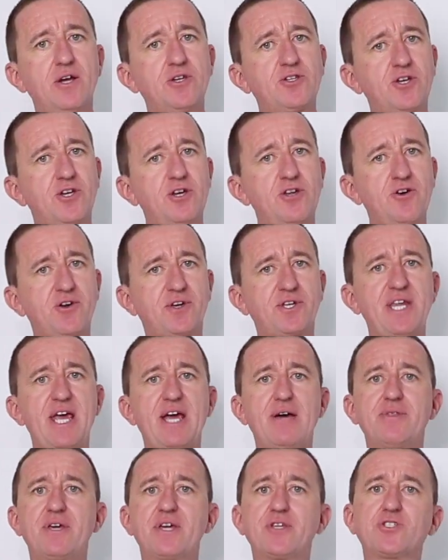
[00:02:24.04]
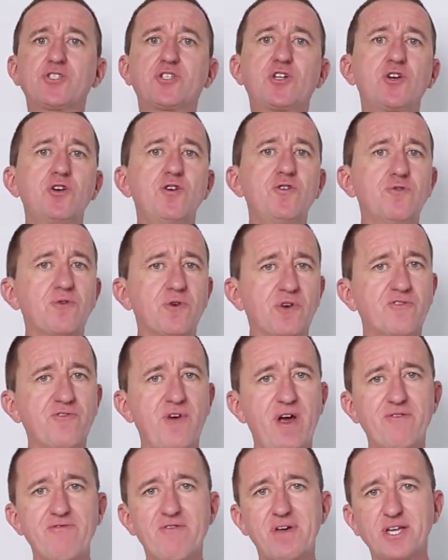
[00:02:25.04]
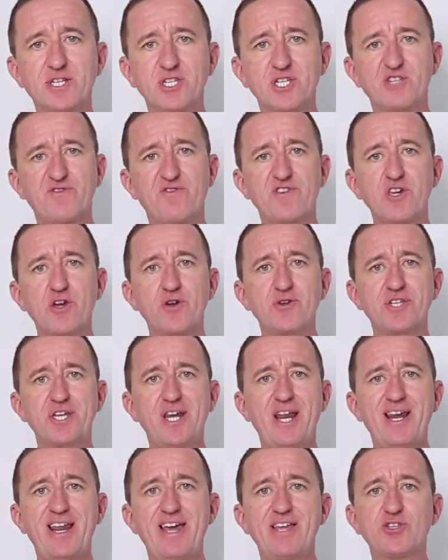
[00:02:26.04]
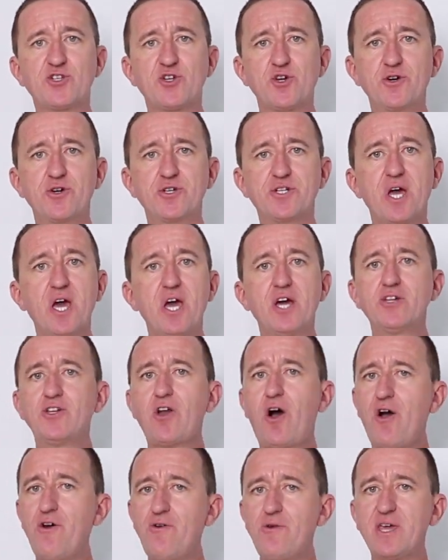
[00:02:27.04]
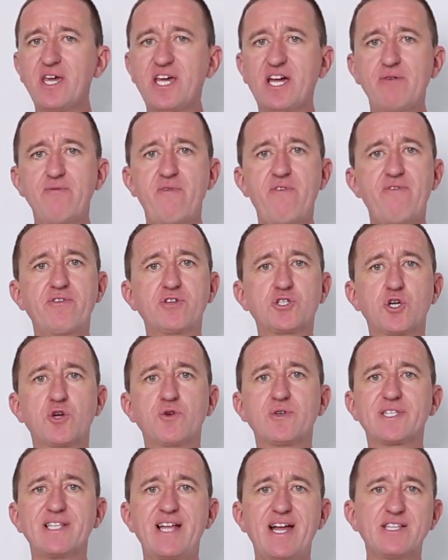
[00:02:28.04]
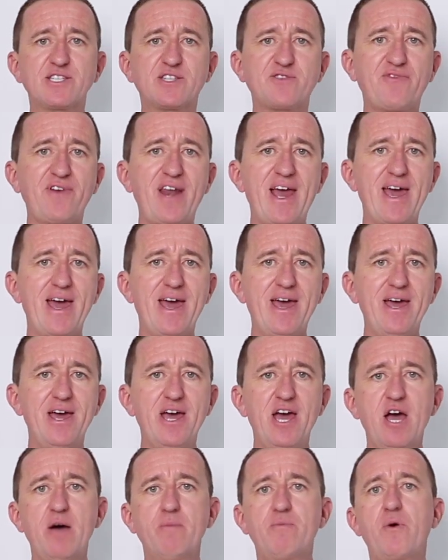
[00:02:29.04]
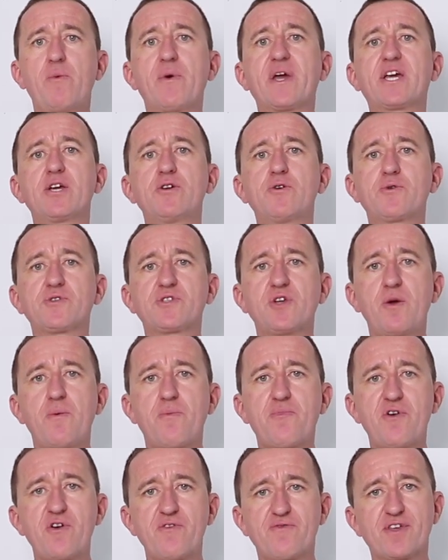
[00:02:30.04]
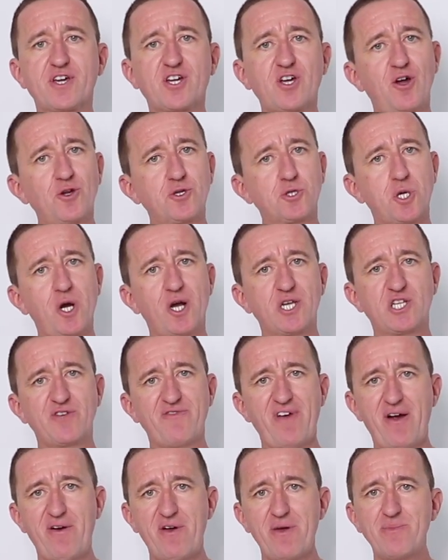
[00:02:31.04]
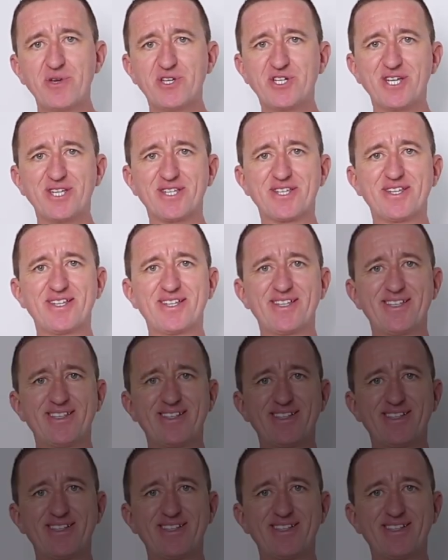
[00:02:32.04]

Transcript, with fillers: So look, now there's two great reasons for using a lens hood. Not only can we reduce lens flare, but we can also improve the contrast of our images.